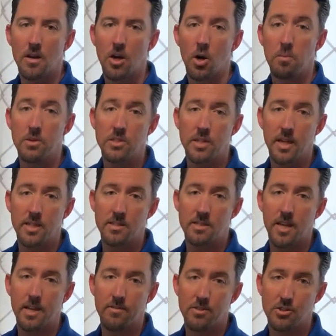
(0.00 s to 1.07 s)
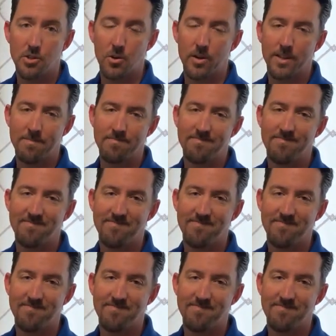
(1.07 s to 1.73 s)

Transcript: Hope you're staying safe. Enjoy.